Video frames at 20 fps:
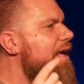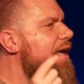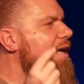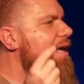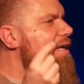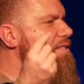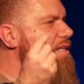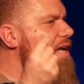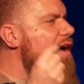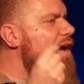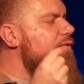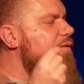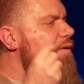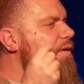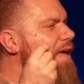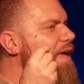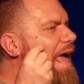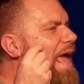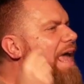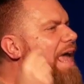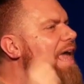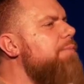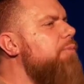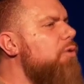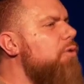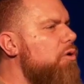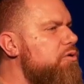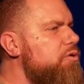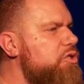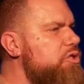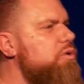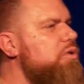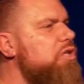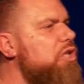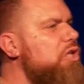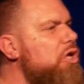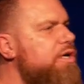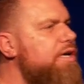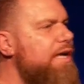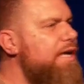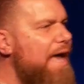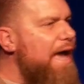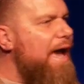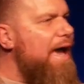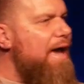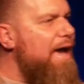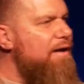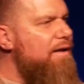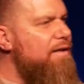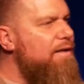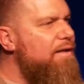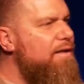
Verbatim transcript: is not able to look at